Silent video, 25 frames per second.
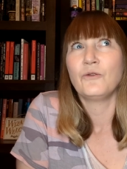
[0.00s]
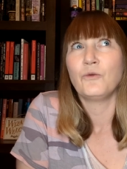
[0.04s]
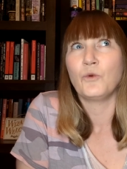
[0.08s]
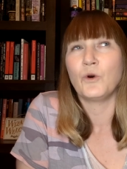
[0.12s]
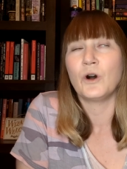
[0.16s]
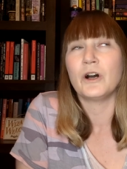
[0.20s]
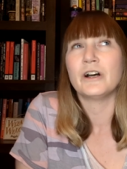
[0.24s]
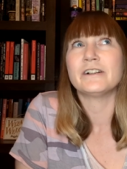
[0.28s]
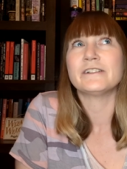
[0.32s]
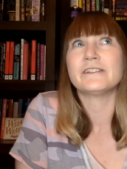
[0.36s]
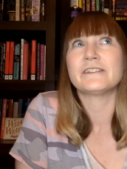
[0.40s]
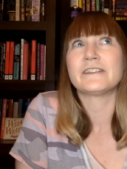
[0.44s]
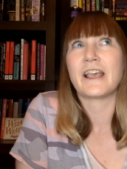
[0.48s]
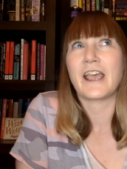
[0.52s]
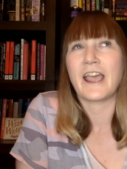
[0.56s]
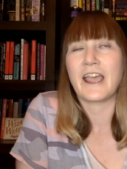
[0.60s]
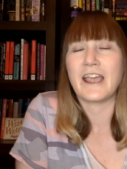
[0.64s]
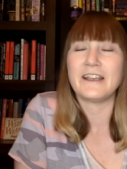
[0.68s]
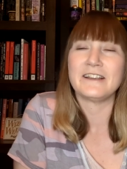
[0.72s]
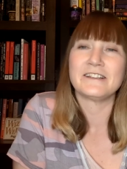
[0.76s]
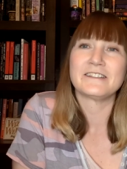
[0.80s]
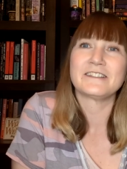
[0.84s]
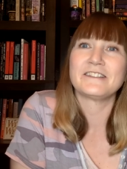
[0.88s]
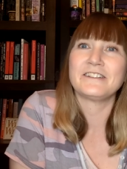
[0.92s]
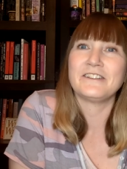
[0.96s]
was
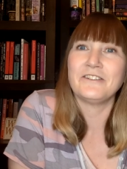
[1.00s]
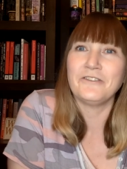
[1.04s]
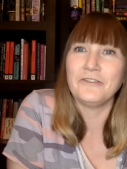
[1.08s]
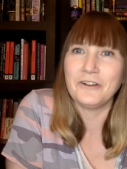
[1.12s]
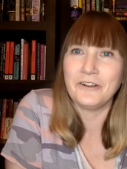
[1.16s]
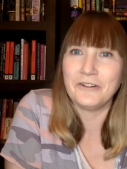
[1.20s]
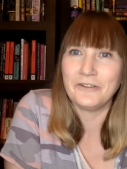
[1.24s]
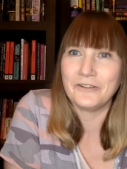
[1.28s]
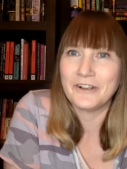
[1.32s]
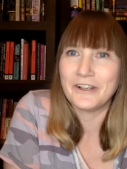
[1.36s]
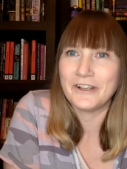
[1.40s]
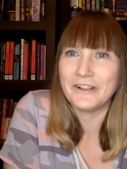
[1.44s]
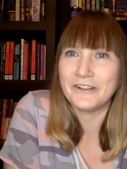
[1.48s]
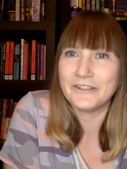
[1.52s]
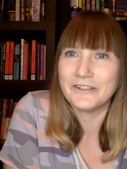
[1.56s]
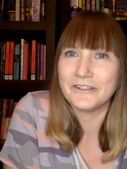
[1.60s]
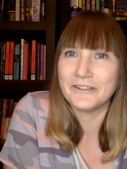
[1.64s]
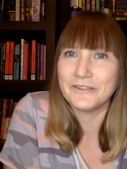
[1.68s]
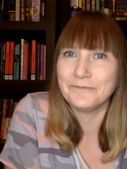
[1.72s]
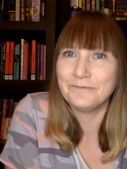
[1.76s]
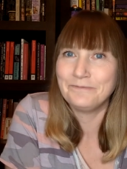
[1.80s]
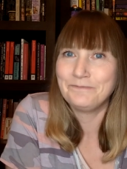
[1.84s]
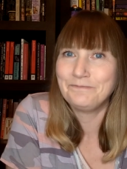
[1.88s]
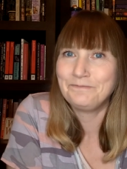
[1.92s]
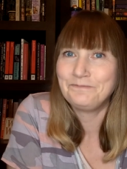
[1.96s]
a serial
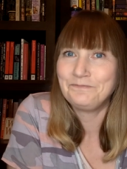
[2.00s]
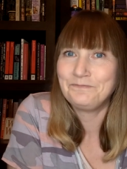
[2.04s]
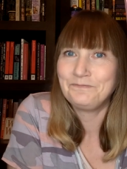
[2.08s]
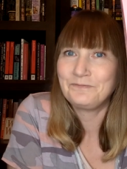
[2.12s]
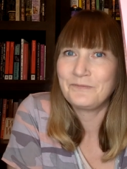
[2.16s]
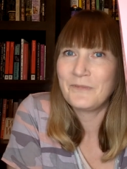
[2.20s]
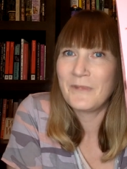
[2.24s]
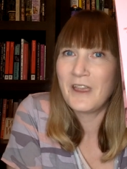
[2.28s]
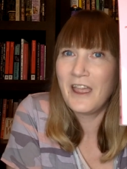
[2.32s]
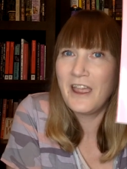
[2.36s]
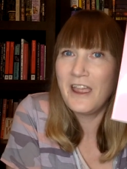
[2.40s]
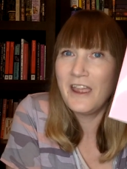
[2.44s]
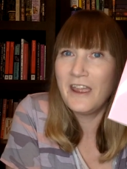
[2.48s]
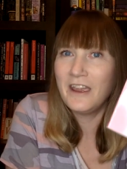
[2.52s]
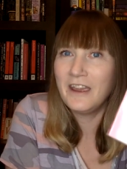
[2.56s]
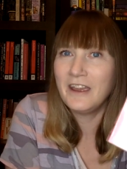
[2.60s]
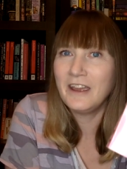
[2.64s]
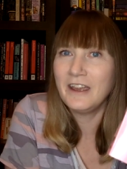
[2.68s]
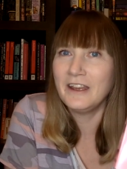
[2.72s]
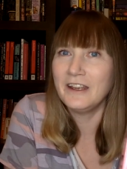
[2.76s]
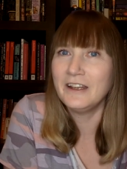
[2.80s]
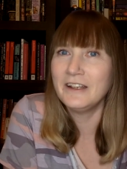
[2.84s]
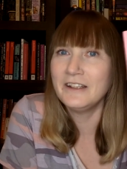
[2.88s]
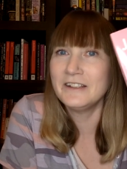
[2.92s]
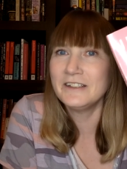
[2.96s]
killer,
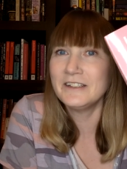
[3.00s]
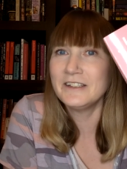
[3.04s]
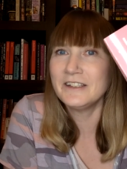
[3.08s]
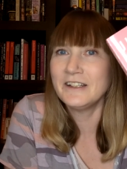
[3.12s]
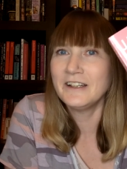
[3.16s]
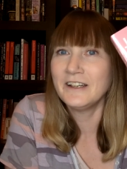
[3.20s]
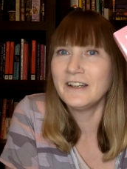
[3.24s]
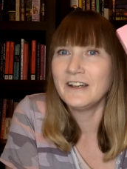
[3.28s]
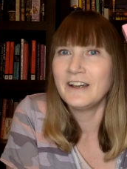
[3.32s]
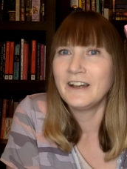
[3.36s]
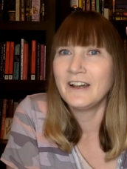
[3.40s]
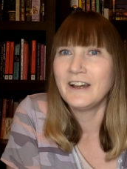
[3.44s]
and